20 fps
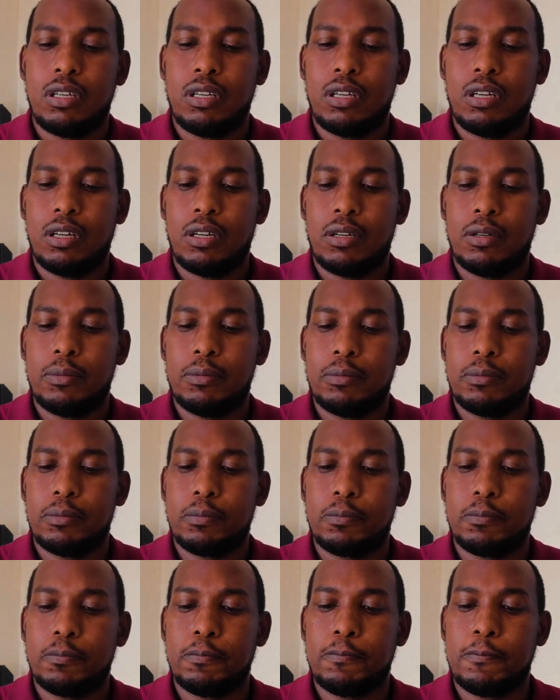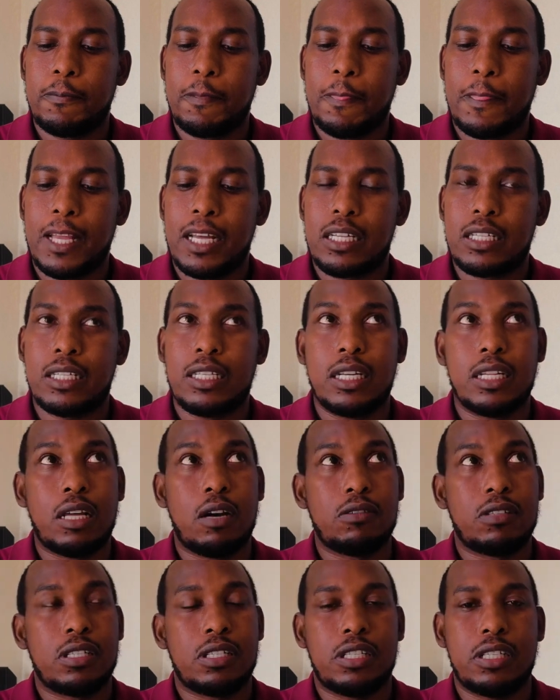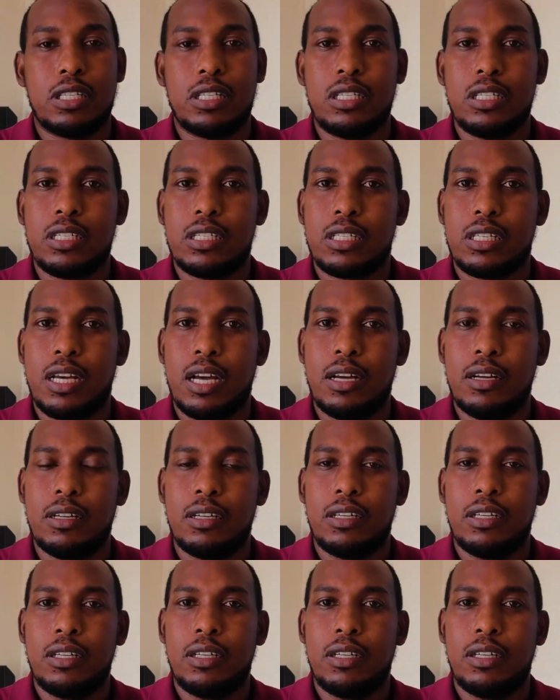10,000 shillings, yeah.